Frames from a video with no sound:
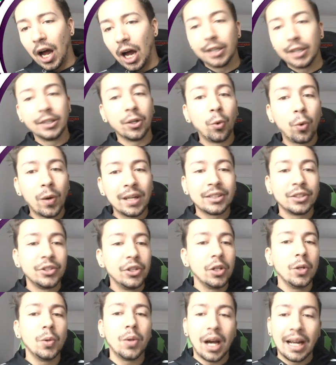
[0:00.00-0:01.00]
I always
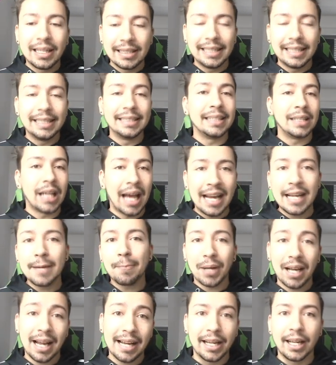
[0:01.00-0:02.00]
knew that I needed a
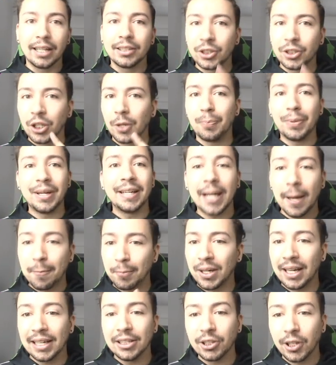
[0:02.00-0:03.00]
player to be a
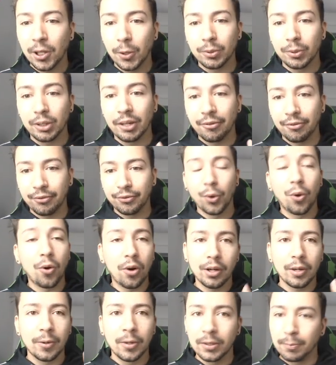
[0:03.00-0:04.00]
placeholder
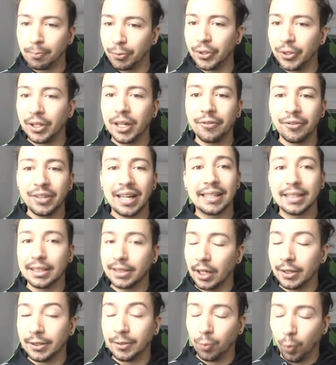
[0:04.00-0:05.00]
for Bruno
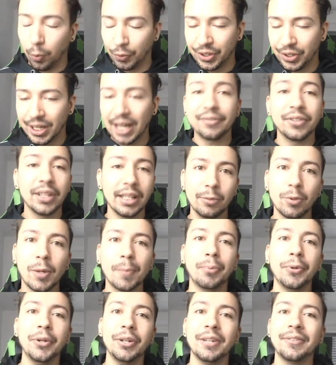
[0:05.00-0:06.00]
Fernandes. I definitely
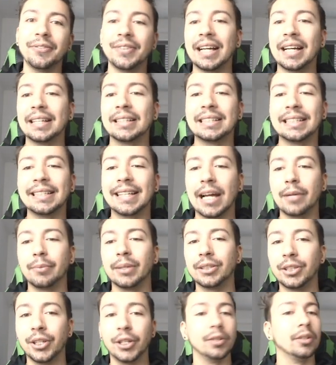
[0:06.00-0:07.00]
want Bruno Fernandes in game
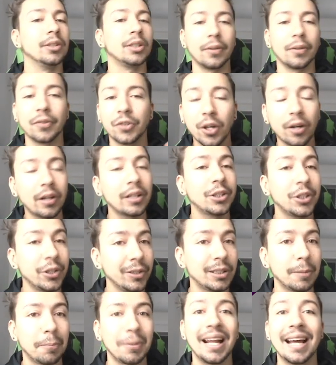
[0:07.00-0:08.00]
week 2, so I've got to
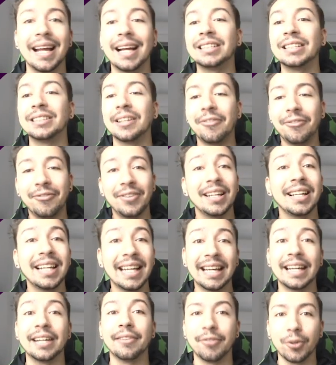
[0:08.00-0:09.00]
choose a player to fill
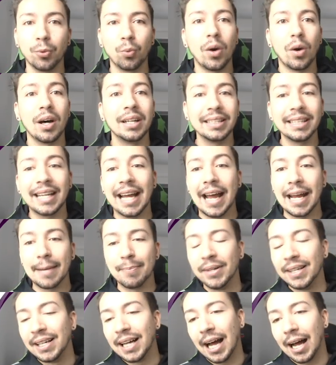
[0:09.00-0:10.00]
in for one
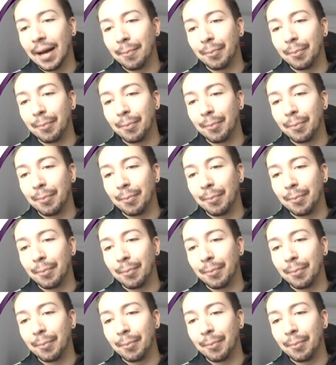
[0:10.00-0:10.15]
game